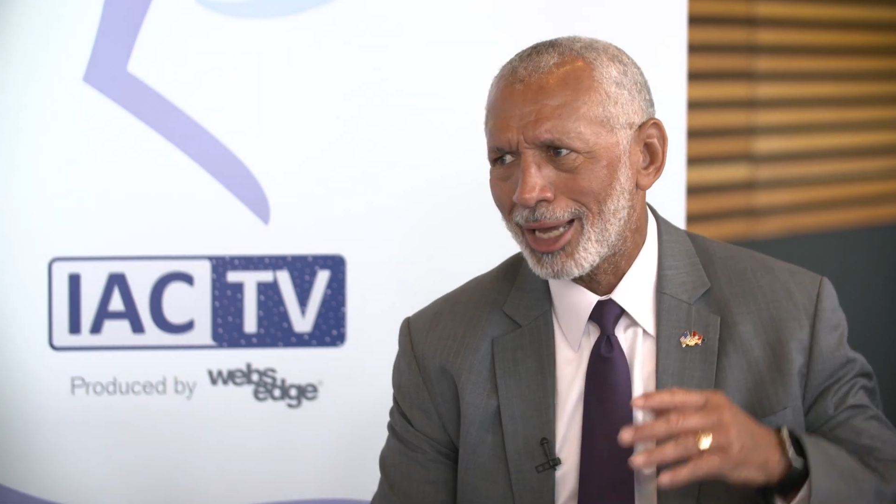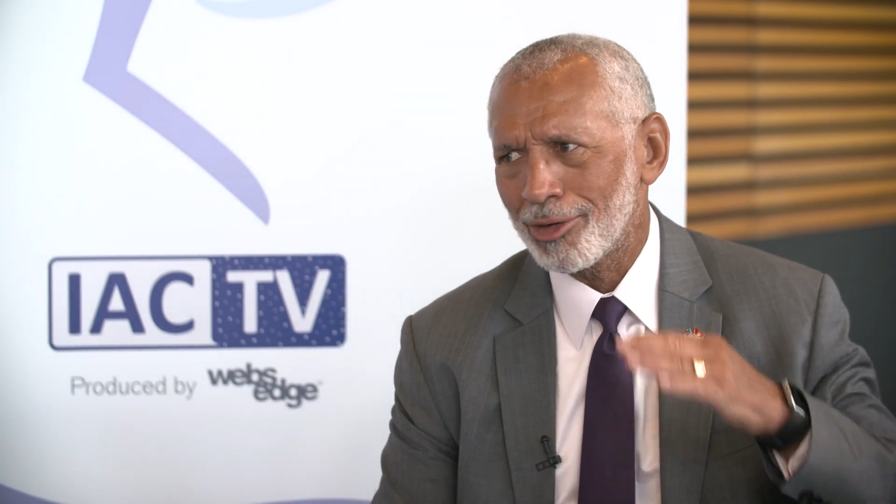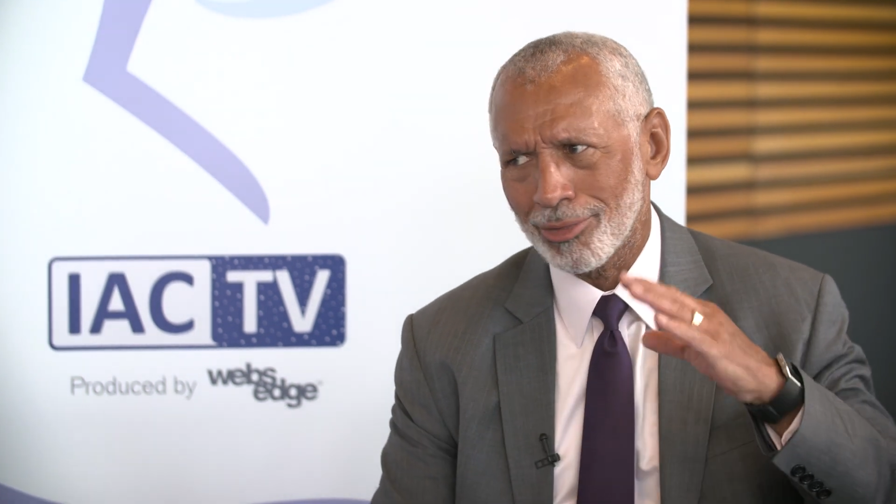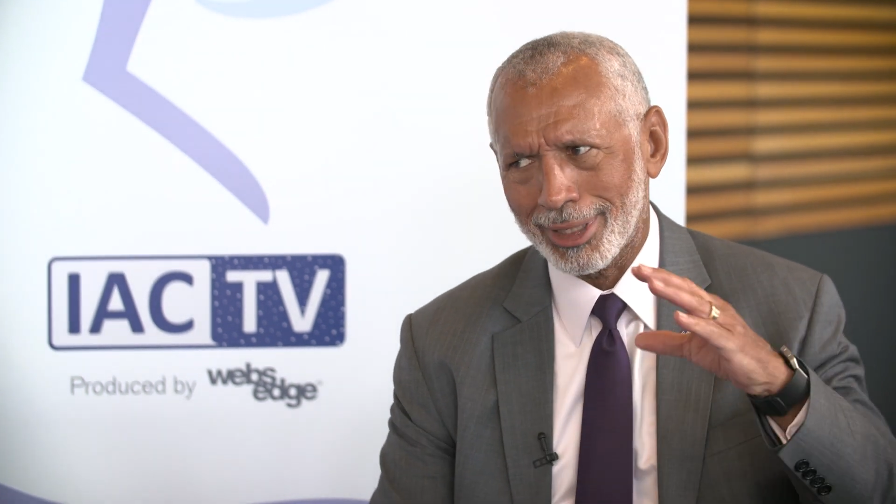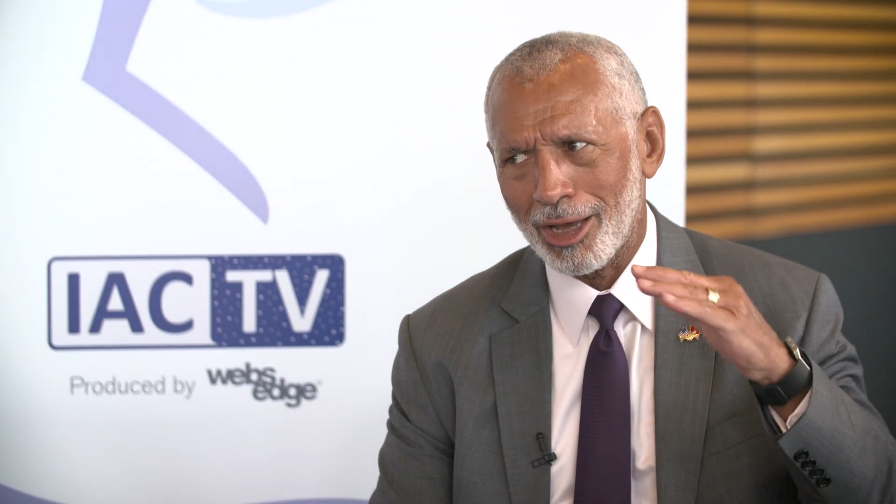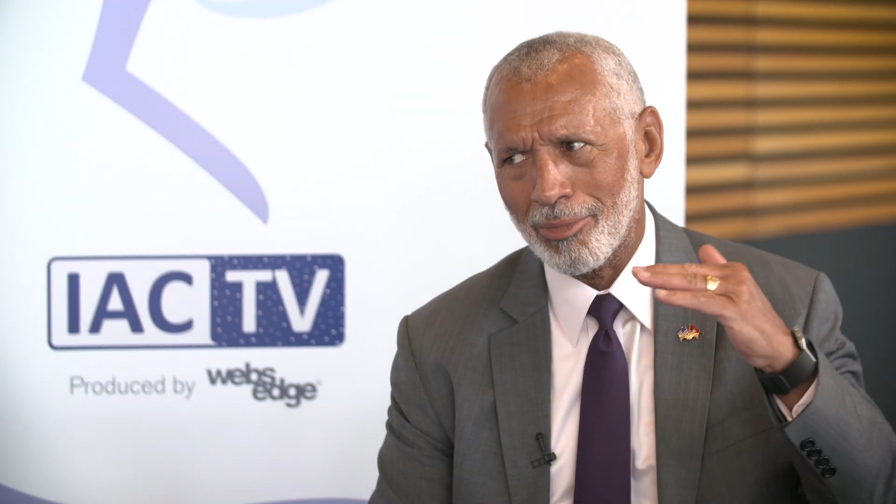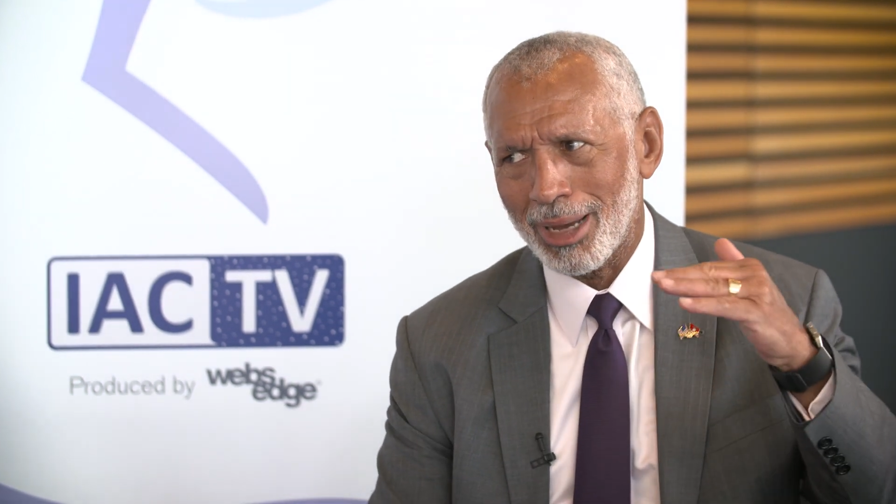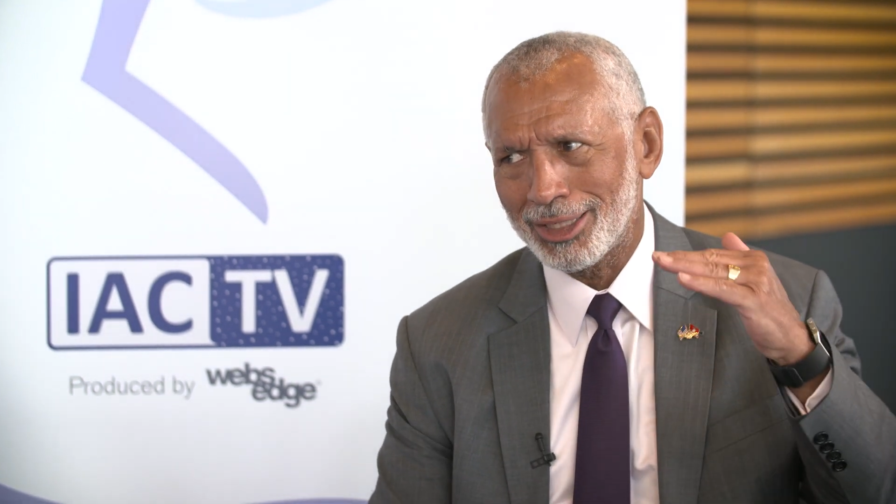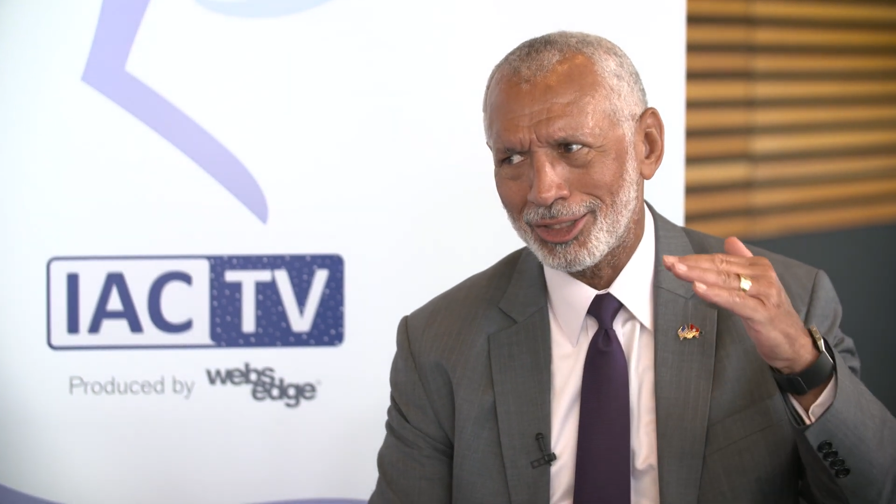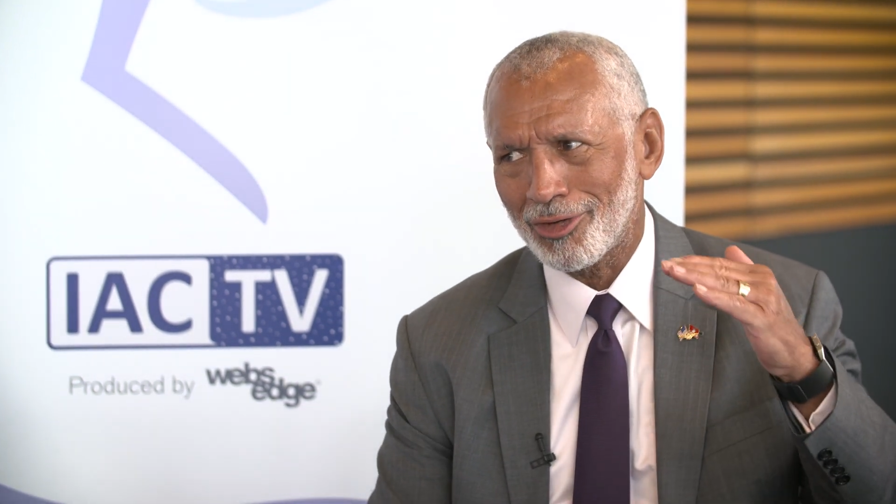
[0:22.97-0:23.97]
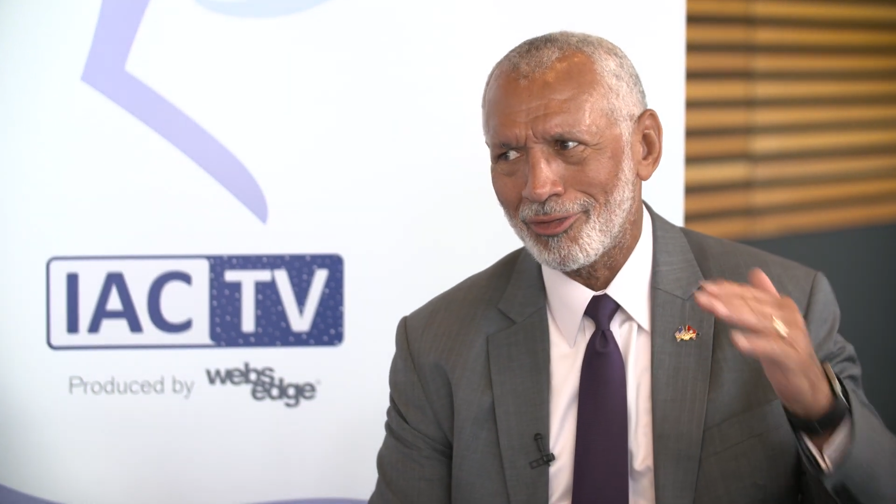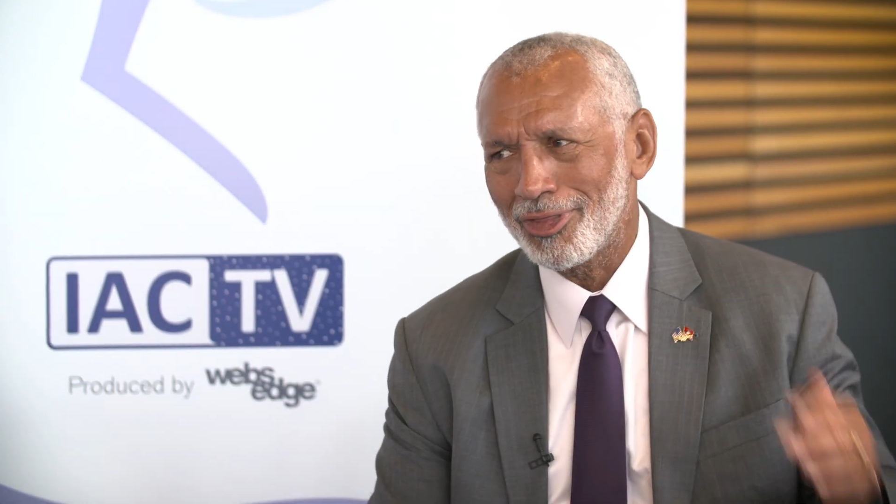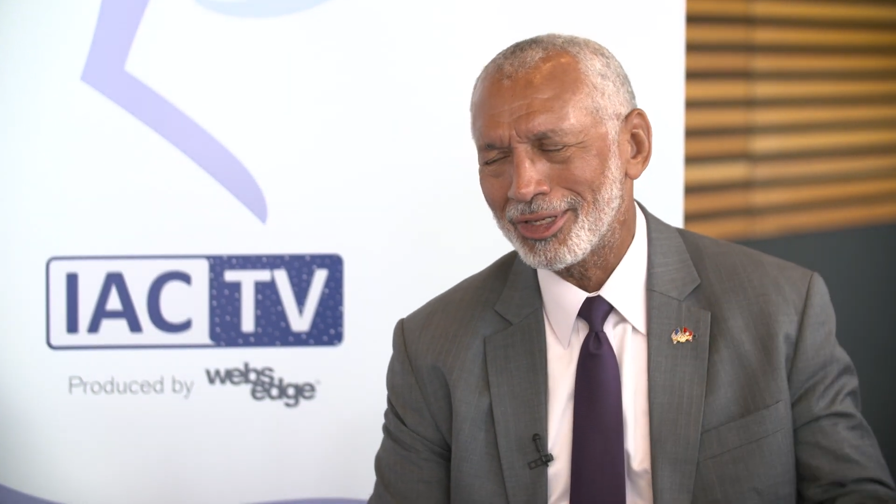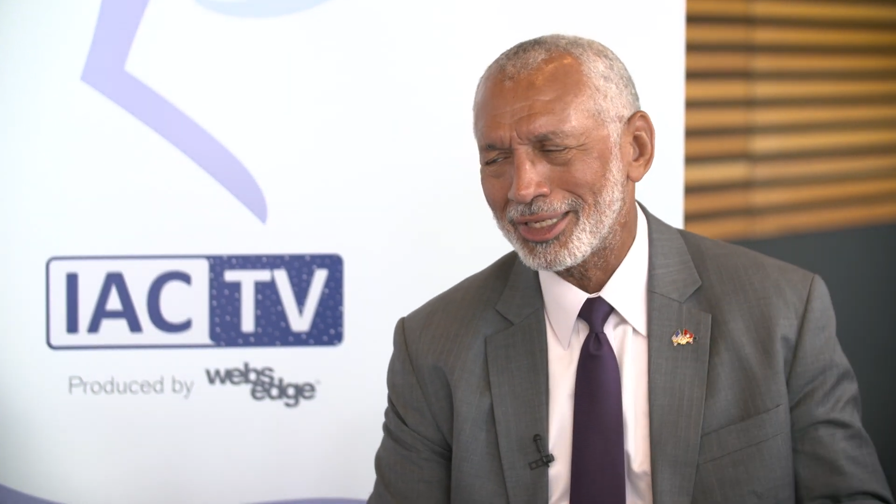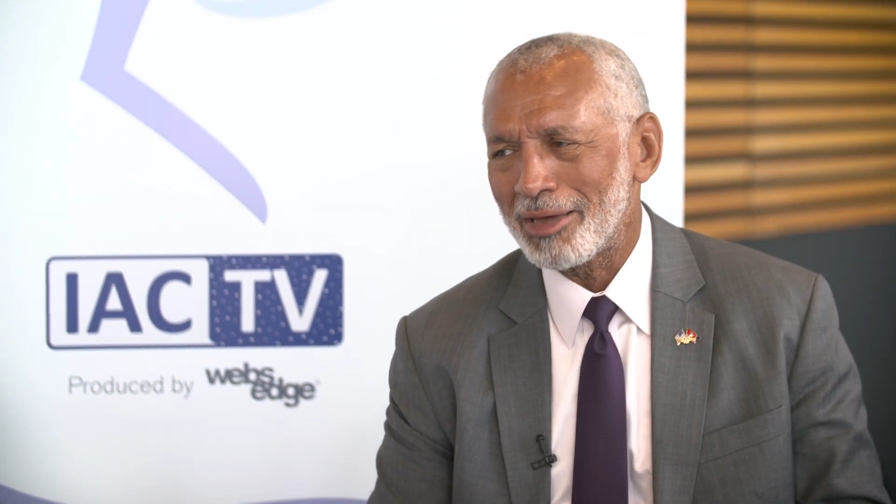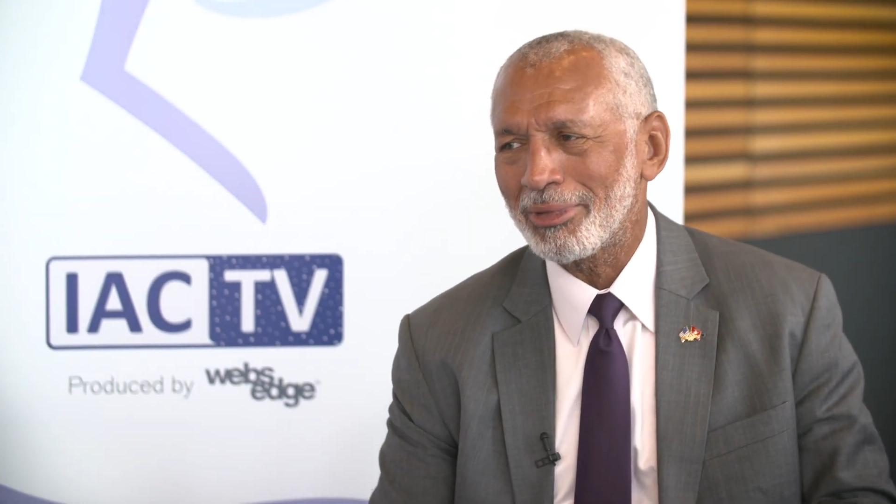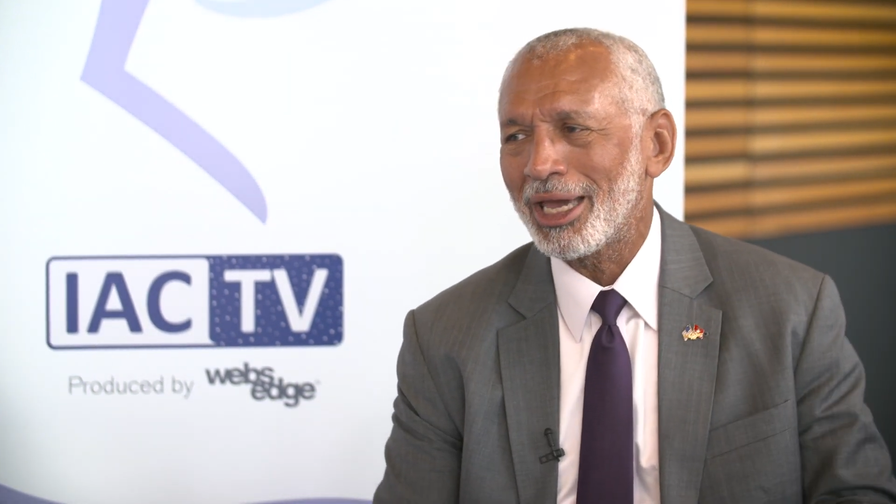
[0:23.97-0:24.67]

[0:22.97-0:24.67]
don't count myself in the same